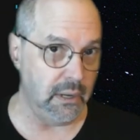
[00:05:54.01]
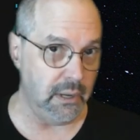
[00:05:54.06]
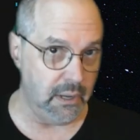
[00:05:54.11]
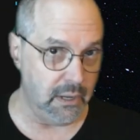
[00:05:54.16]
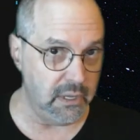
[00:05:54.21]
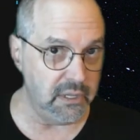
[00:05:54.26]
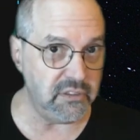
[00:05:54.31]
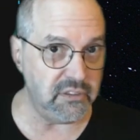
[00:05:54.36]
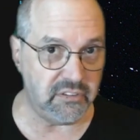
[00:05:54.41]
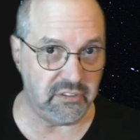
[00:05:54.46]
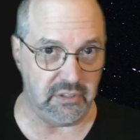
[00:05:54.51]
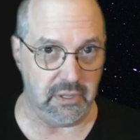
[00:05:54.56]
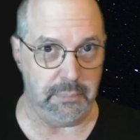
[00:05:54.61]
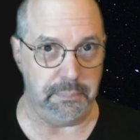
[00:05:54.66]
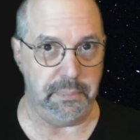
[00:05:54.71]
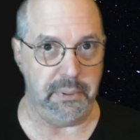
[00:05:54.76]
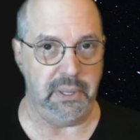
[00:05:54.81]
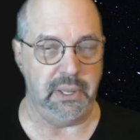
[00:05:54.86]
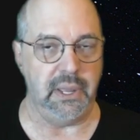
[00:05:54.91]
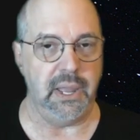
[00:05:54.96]

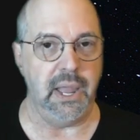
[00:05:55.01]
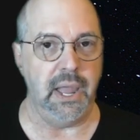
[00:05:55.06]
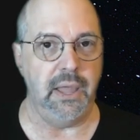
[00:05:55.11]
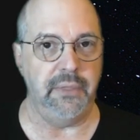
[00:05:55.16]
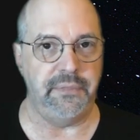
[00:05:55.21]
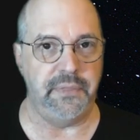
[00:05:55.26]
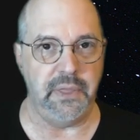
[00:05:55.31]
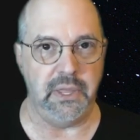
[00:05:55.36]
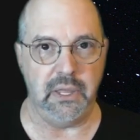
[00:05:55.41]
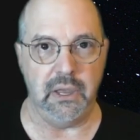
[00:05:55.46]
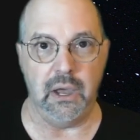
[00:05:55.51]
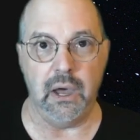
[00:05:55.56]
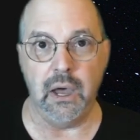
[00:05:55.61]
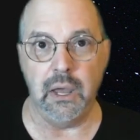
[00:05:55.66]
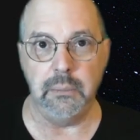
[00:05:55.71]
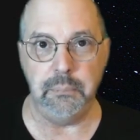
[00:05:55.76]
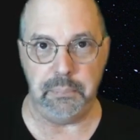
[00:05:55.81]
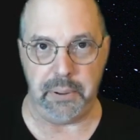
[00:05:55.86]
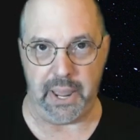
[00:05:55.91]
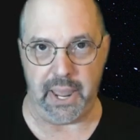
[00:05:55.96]
unzipping, at the
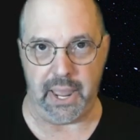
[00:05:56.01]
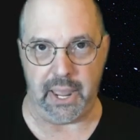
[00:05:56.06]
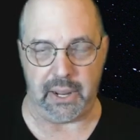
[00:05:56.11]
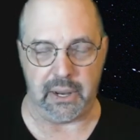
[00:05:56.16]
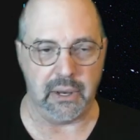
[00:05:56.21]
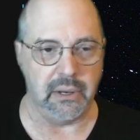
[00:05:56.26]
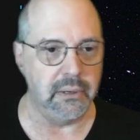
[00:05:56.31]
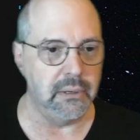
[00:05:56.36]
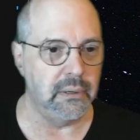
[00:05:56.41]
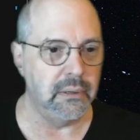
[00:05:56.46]
unpack